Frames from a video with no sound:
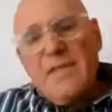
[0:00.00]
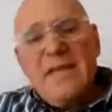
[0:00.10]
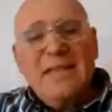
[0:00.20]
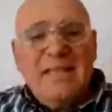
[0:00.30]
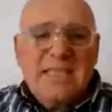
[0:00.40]

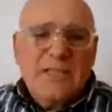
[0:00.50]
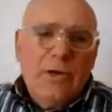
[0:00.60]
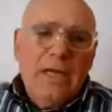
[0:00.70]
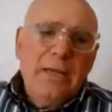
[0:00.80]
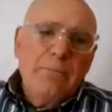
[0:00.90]
that the
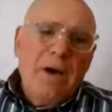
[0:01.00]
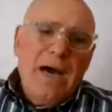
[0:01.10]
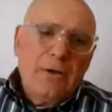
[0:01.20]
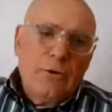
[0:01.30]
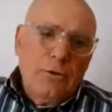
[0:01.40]
Israeli
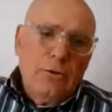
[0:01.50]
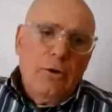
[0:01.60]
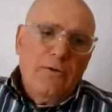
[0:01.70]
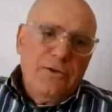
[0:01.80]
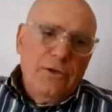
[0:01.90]
model
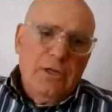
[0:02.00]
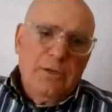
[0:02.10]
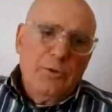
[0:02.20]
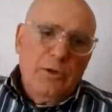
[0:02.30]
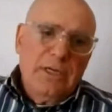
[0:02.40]
of
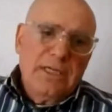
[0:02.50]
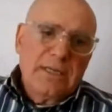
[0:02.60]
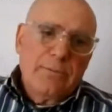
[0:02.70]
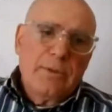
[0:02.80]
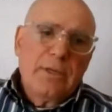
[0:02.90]

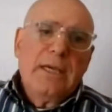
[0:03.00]
neoliberalism